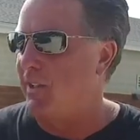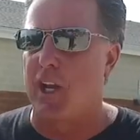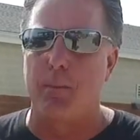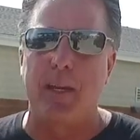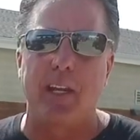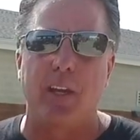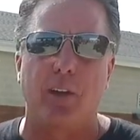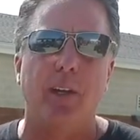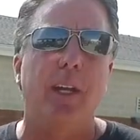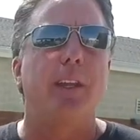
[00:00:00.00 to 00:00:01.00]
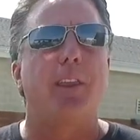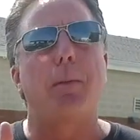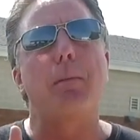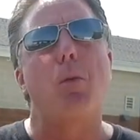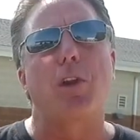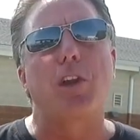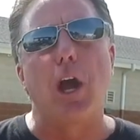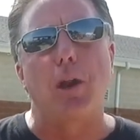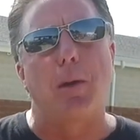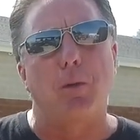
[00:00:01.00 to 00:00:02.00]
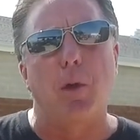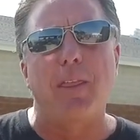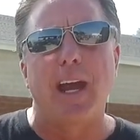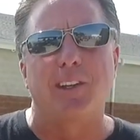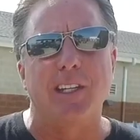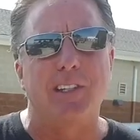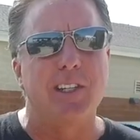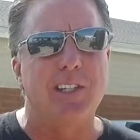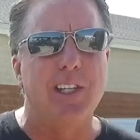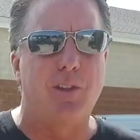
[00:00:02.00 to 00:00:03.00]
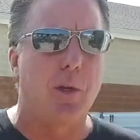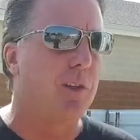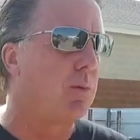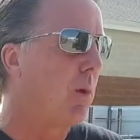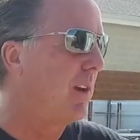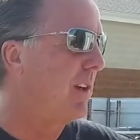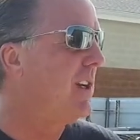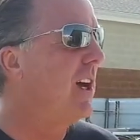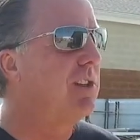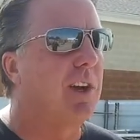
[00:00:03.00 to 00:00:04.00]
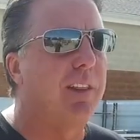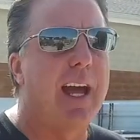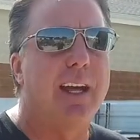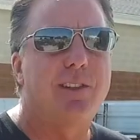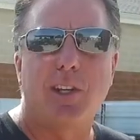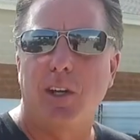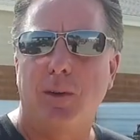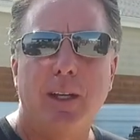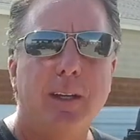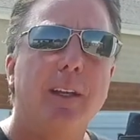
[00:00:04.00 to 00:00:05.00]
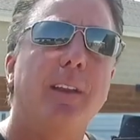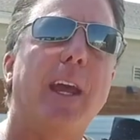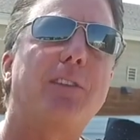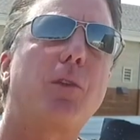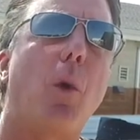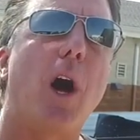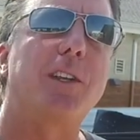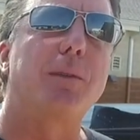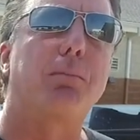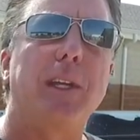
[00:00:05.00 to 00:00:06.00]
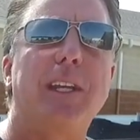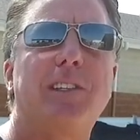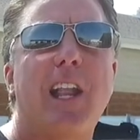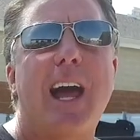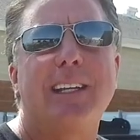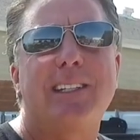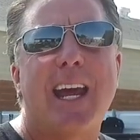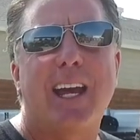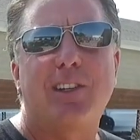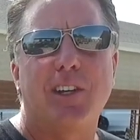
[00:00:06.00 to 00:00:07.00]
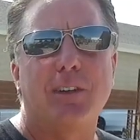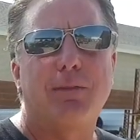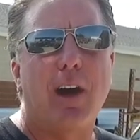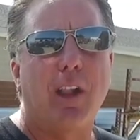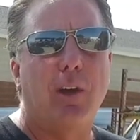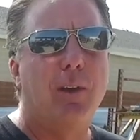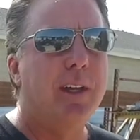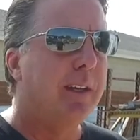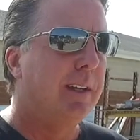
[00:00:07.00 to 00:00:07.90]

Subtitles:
It's going to be killer. There'll be more to come on the 1000 SEC, so I just wanted to touch on that. So thanks for watching. Please like, tag, share, and follow.